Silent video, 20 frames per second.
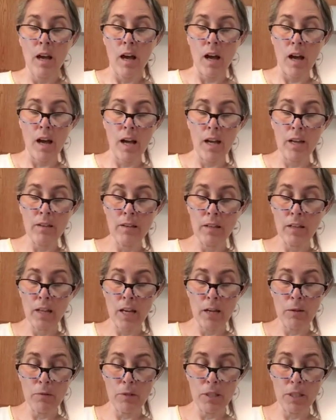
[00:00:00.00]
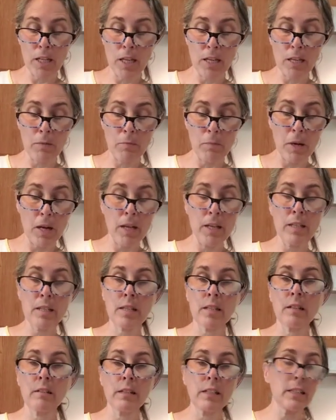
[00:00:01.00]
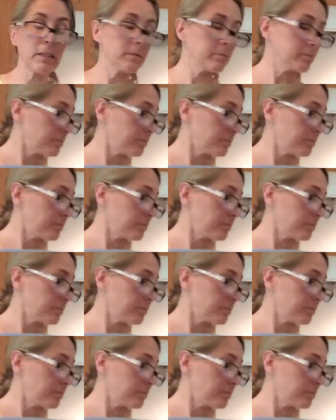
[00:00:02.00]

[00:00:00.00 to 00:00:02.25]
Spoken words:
I think I would take my skillet,